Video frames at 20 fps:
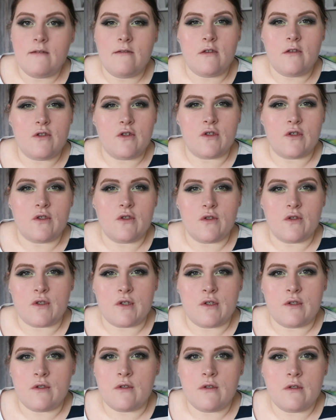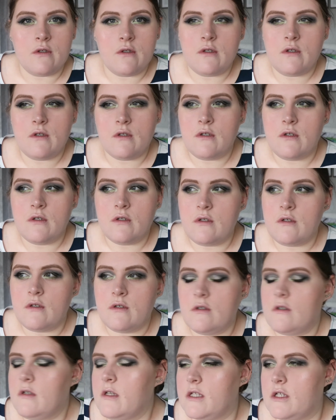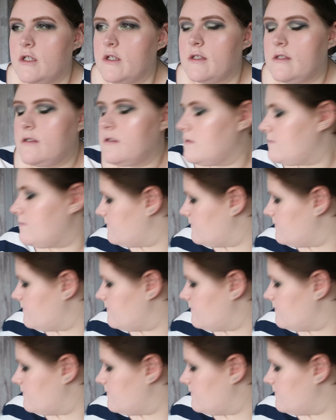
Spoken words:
that just doesn't, it's just,